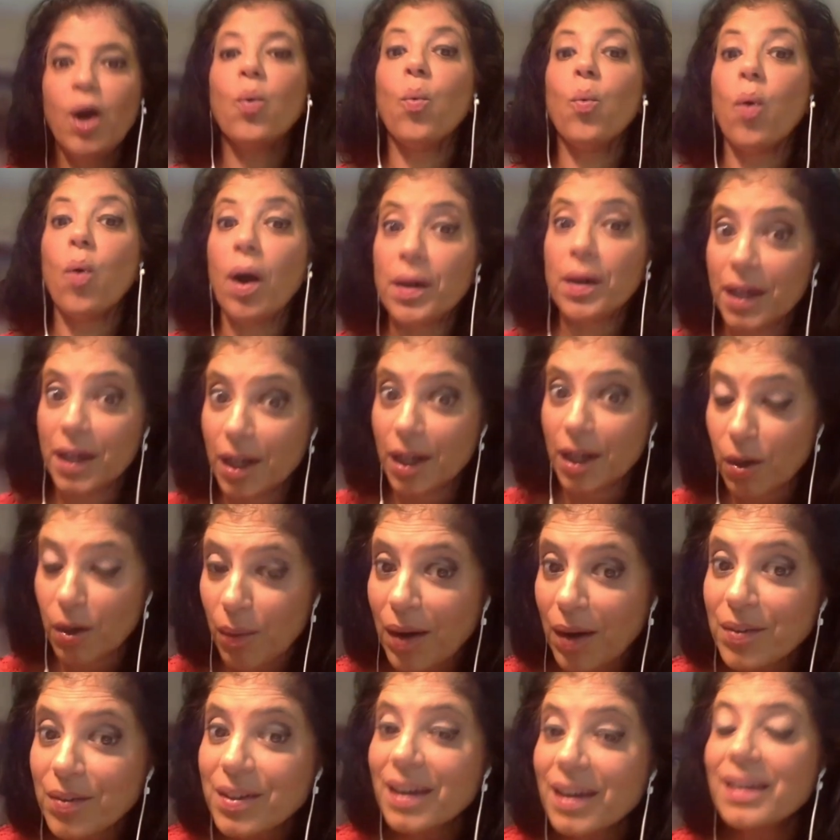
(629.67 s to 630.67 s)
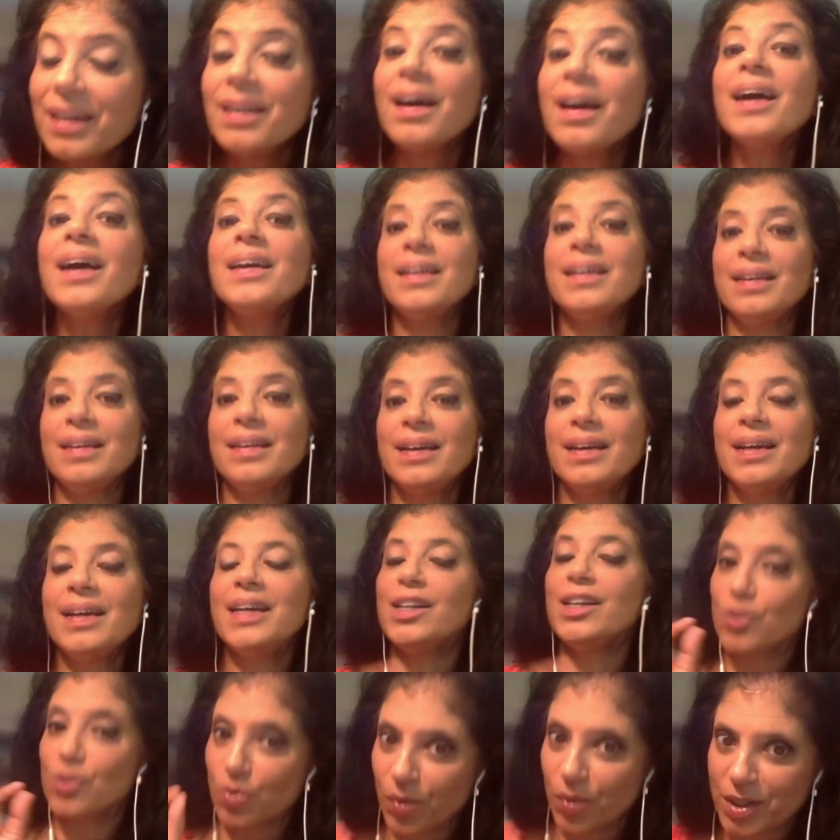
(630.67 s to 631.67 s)
Walking around at night
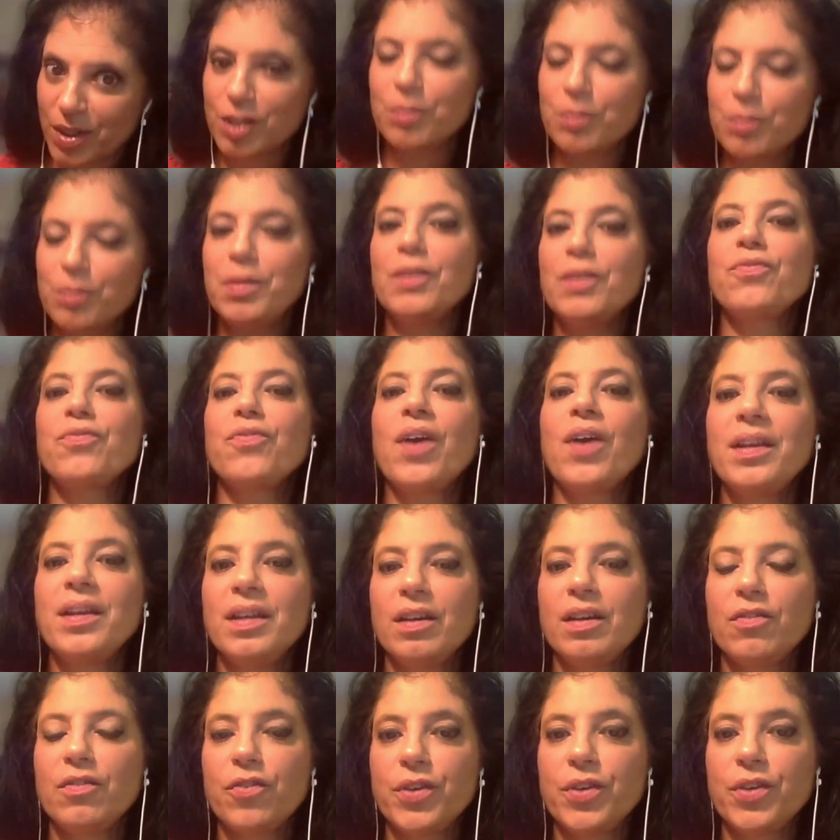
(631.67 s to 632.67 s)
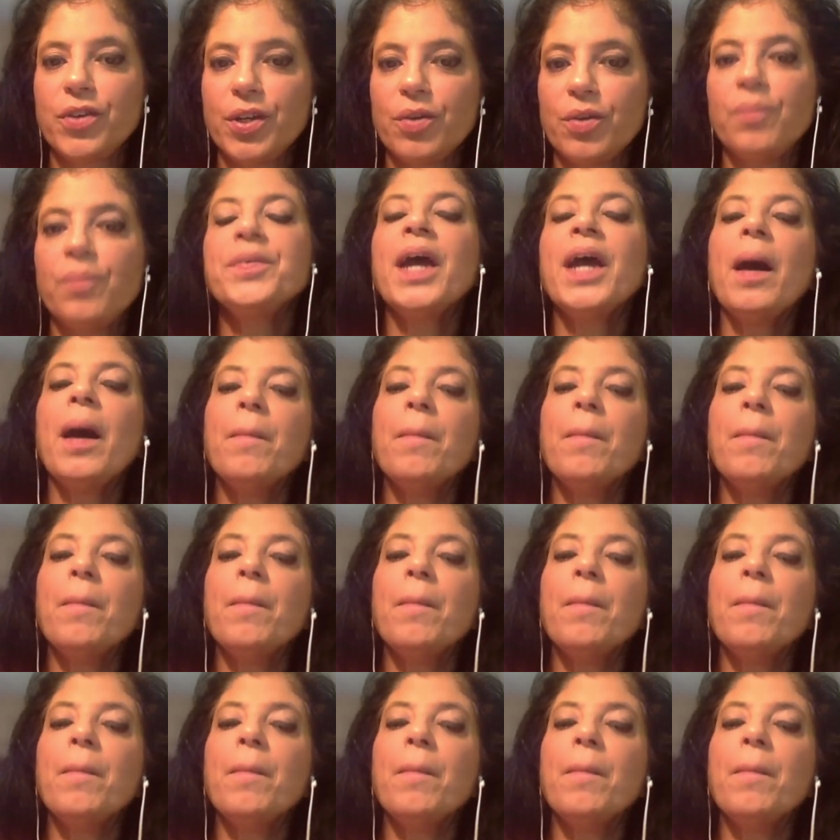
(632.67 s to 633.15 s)
is going to be frightening for you.